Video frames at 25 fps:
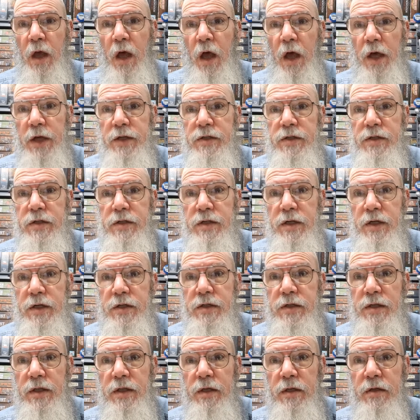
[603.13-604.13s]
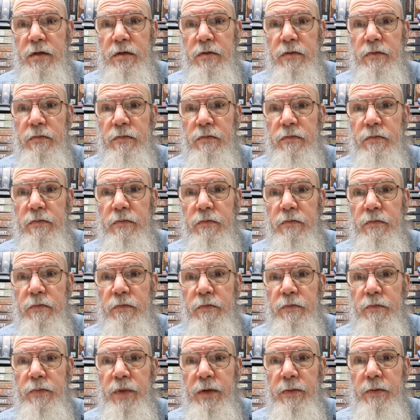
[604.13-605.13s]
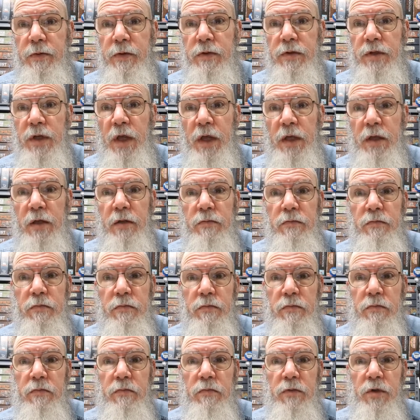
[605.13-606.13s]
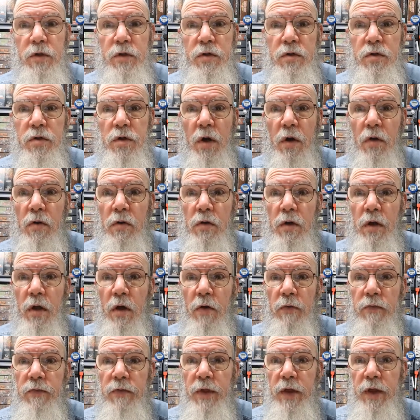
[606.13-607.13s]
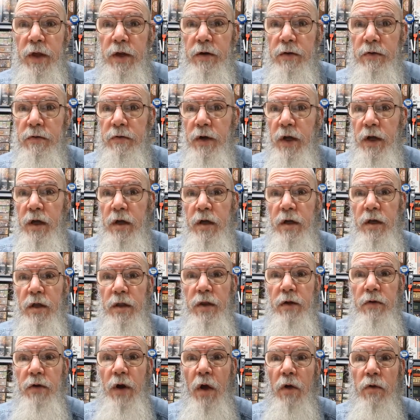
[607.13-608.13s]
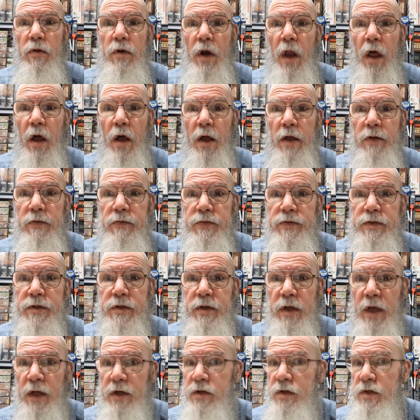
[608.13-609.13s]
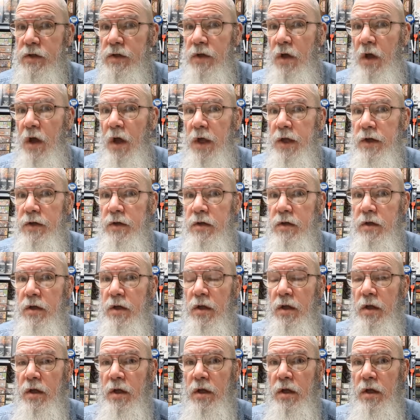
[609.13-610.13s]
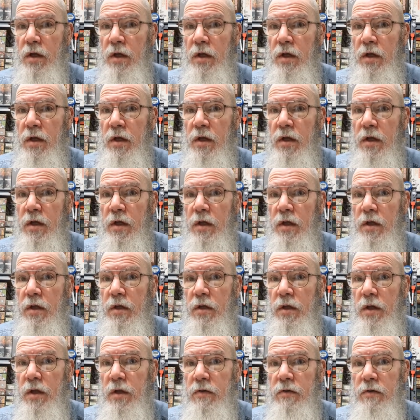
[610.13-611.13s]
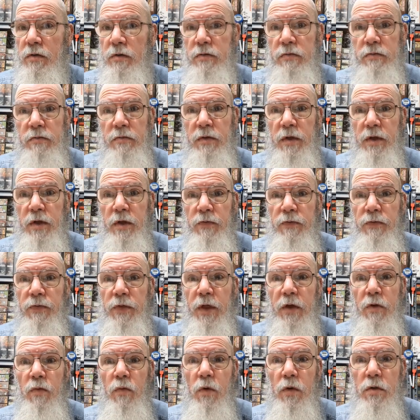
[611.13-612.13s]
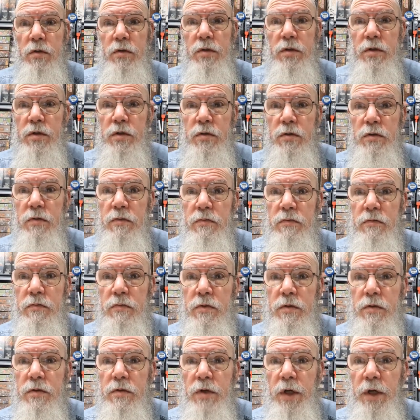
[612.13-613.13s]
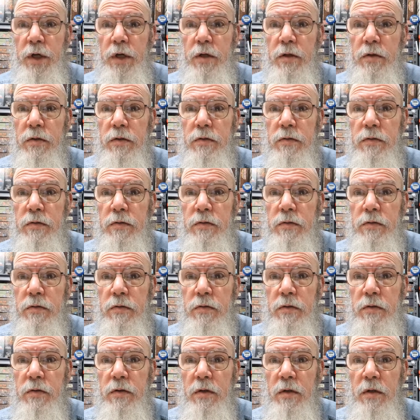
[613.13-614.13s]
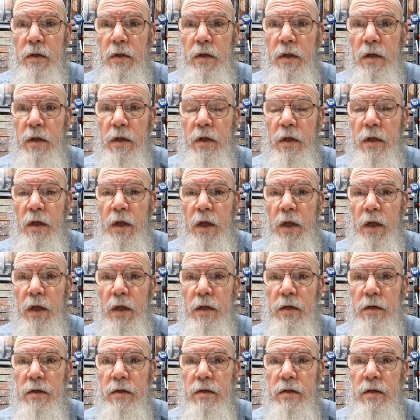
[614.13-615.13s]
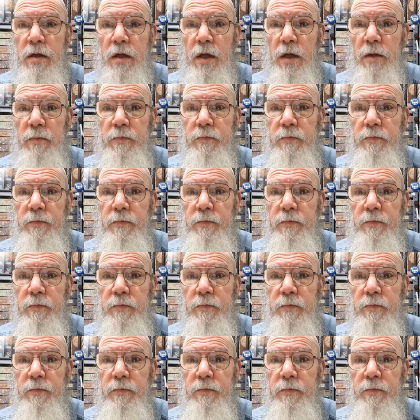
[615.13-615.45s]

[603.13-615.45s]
I'd suggest that people take control of their own lives and decide, you know, if they want to drink, and